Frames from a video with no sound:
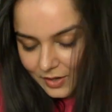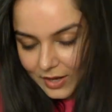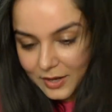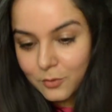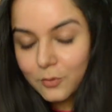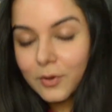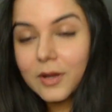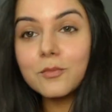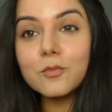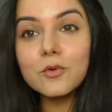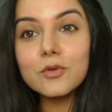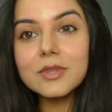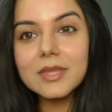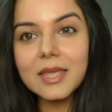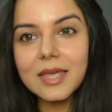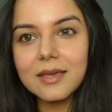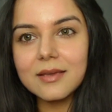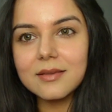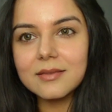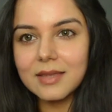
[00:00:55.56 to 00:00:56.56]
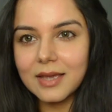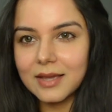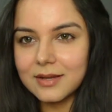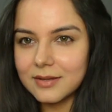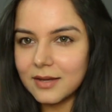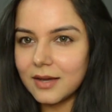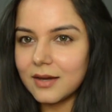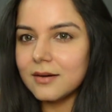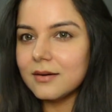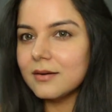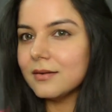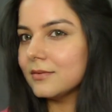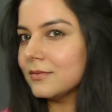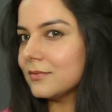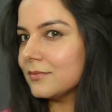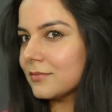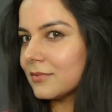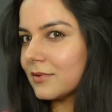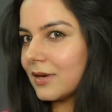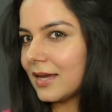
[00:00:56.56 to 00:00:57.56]
and one more thing, that
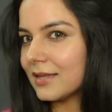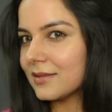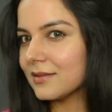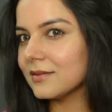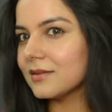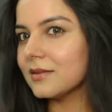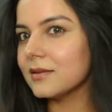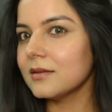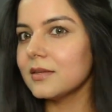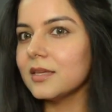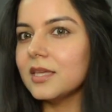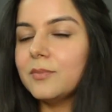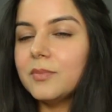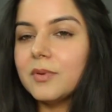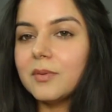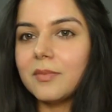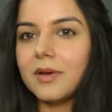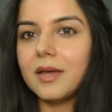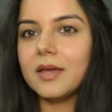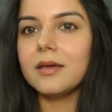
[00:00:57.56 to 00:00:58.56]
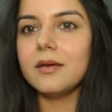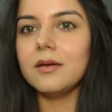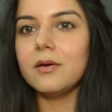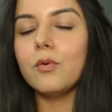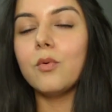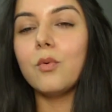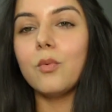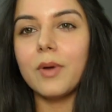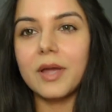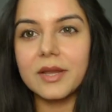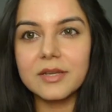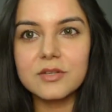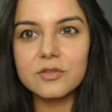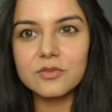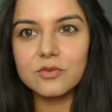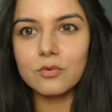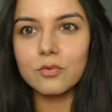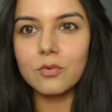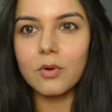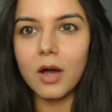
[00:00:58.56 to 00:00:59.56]
rather than keeping my hair wet
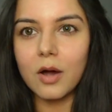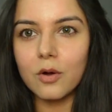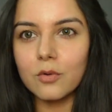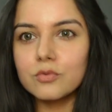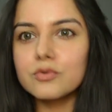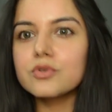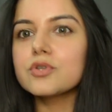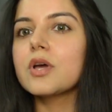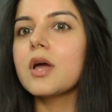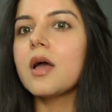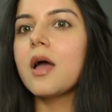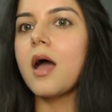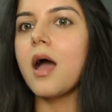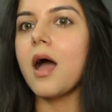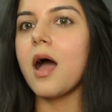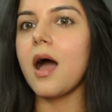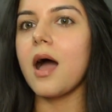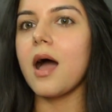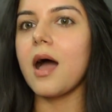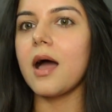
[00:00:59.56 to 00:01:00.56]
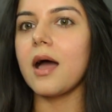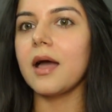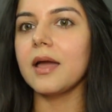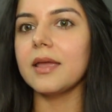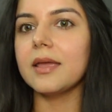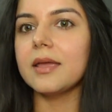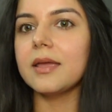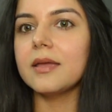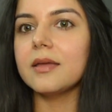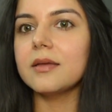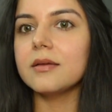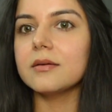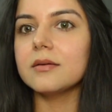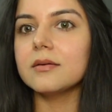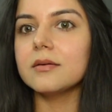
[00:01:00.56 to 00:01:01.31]
throughout, I